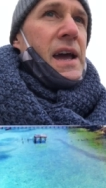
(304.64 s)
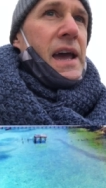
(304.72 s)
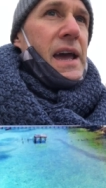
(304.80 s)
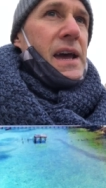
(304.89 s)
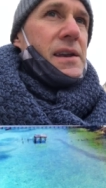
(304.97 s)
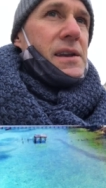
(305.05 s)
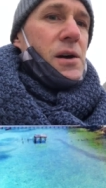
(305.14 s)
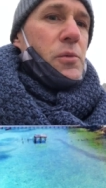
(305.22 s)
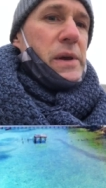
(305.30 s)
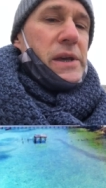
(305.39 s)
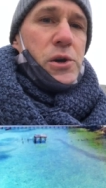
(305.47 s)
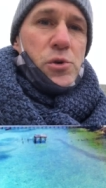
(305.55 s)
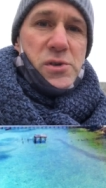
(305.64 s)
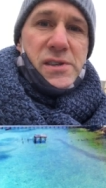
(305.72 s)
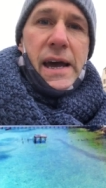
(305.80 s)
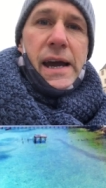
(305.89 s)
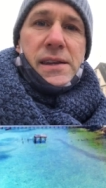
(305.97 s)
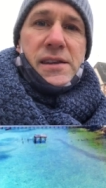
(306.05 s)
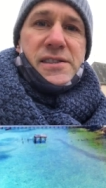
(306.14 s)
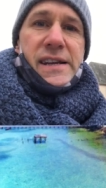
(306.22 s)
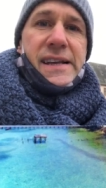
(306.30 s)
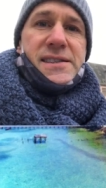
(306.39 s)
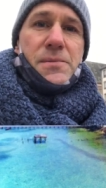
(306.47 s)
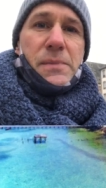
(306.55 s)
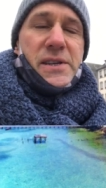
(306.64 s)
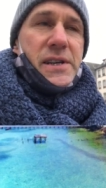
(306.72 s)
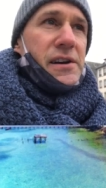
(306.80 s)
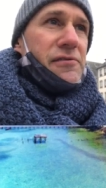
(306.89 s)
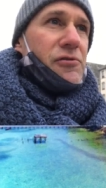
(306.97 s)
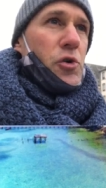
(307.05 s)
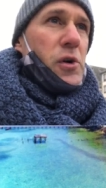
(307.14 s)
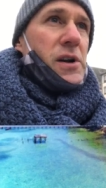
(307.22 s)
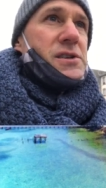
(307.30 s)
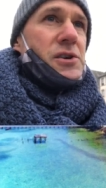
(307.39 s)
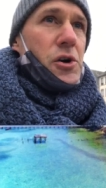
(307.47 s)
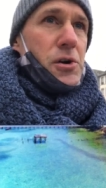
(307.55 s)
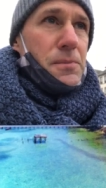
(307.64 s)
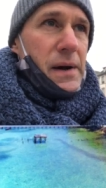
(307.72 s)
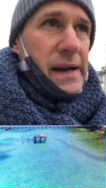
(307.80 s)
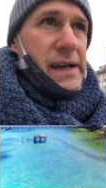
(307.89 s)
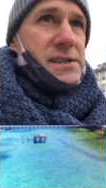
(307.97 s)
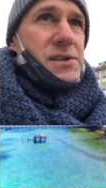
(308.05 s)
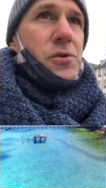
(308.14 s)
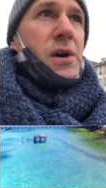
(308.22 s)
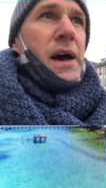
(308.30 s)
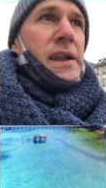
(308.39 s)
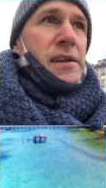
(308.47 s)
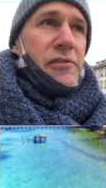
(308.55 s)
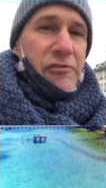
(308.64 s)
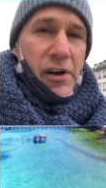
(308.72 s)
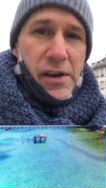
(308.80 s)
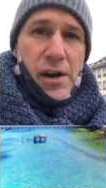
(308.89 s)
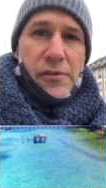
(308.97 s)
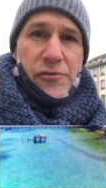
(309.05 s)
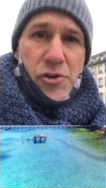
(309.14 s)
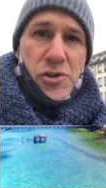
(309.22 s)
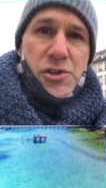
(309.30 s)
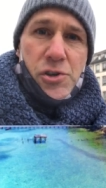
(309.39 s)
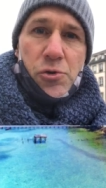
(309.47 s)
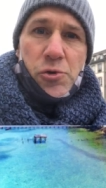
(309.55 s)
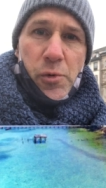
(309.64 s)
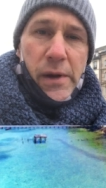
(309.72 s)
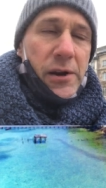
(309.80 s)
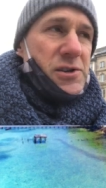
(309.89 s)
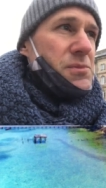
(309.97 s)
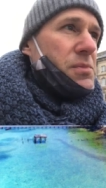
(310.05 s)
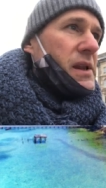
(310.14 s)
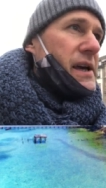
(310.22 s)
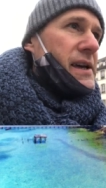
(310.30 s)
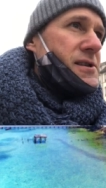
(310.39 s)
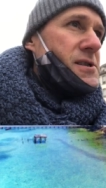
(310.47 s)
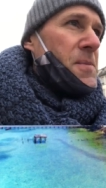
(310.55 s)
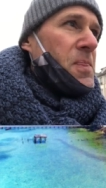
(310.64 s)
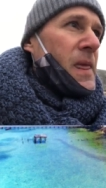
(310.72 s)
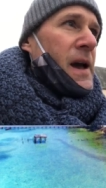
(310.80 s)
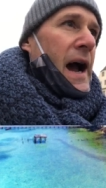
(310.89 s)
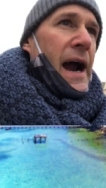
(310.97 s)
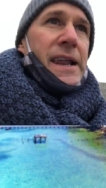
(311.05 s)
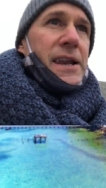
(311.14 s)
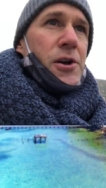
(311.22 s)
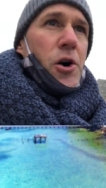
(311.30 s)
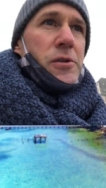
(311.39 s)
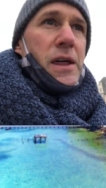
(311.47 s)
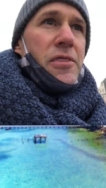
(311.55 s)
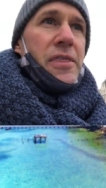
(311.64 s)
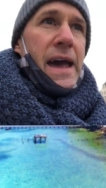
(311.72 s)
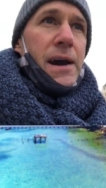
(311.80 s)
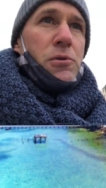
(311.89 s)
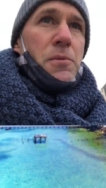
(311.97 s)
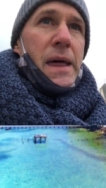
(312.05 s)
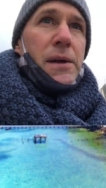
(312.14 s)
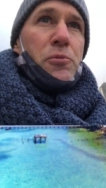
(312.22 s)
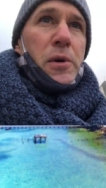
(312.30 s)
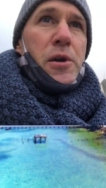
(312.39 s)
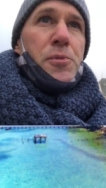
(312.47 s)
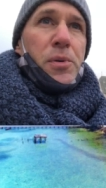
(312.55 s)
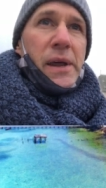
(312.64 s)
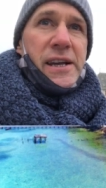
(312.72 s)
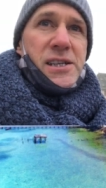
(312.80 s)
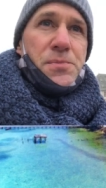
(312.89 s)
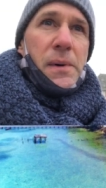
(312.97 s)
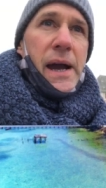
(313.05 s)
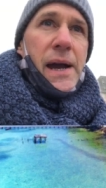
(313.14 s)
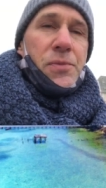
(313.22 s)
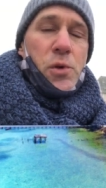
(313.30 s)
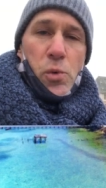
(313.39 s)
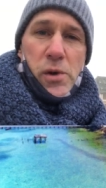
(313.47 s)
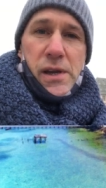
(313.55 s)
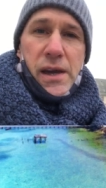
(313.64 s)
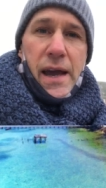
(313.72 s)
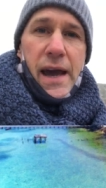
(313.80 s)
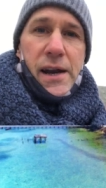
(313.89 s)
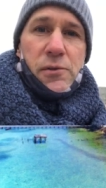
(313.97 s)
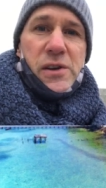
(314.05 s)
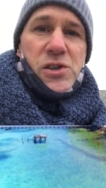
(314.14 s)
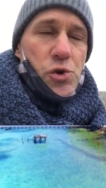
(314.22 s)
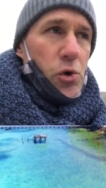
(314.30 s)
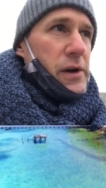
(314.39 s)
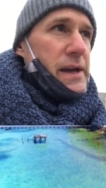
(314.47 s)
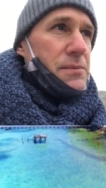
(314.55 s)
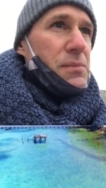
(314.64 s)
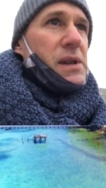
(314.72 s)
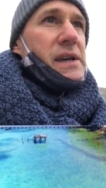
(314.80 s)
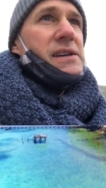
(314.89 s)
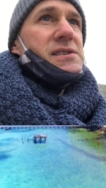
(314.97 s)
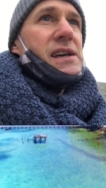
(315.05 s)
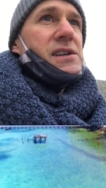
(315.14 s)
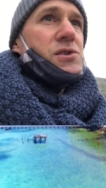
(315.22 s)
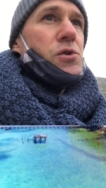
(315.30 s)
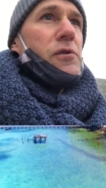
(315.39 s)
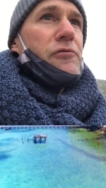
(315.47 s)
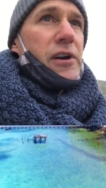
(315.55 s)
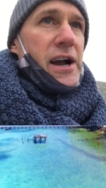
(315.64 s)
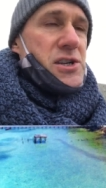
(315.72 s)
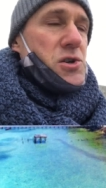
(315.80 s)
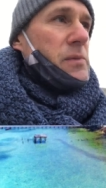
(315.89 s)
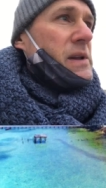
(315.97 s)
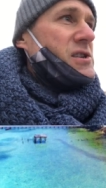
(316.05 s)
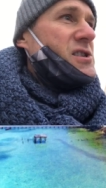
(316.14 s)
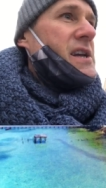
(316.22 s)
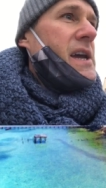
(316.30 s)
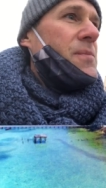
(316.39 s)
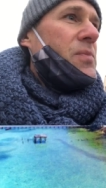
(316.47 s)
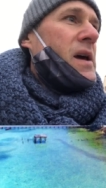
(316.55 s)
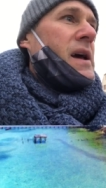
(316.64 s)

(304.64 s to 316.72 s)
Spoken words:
and we used that in the states of Michigan and Florida to earn money to fund our first 2 or 3 years in Belize. I didn't know that that would then be replaced by working at a resort in Belize that sold fractional real estate,